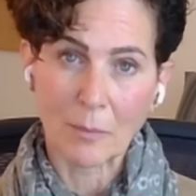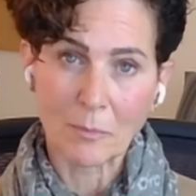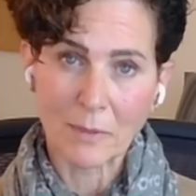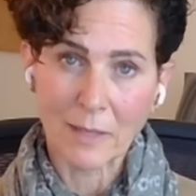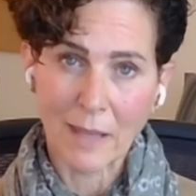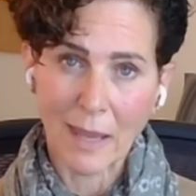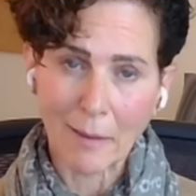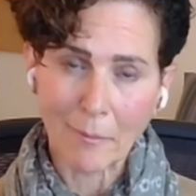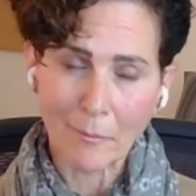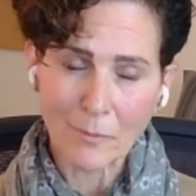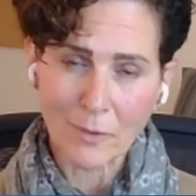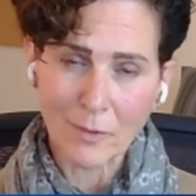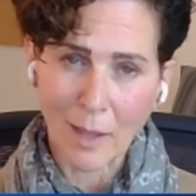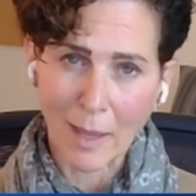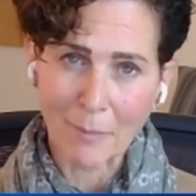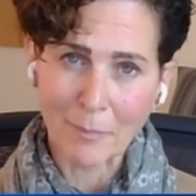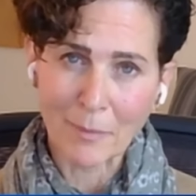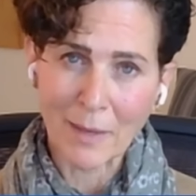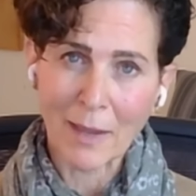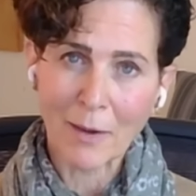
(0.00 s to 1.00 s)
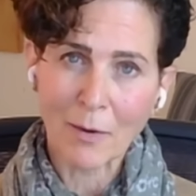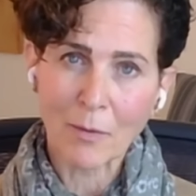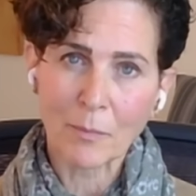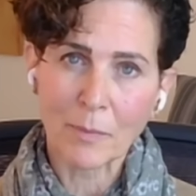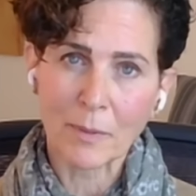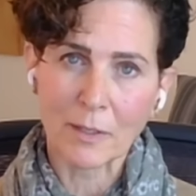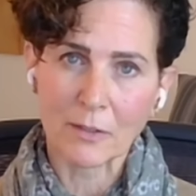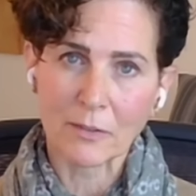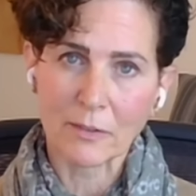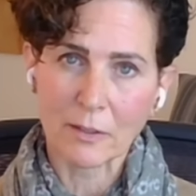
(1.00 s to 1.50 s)
for some time
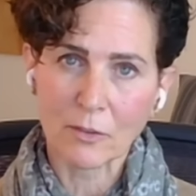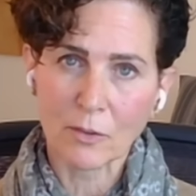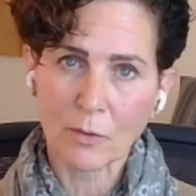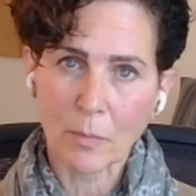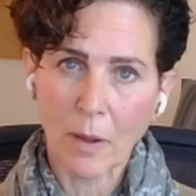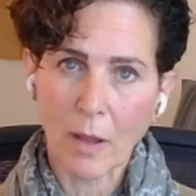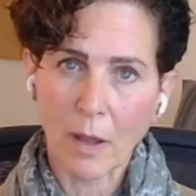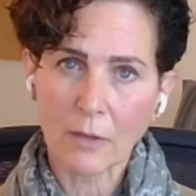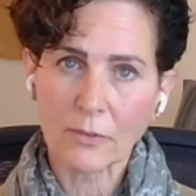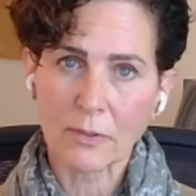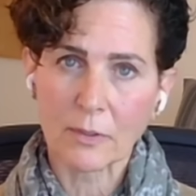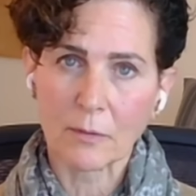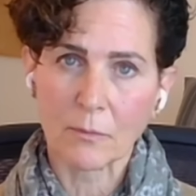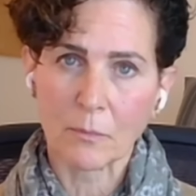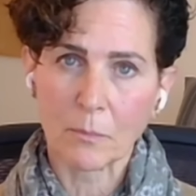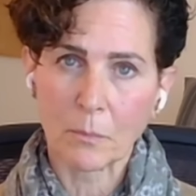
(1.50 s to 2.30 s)
now been a tinderbox,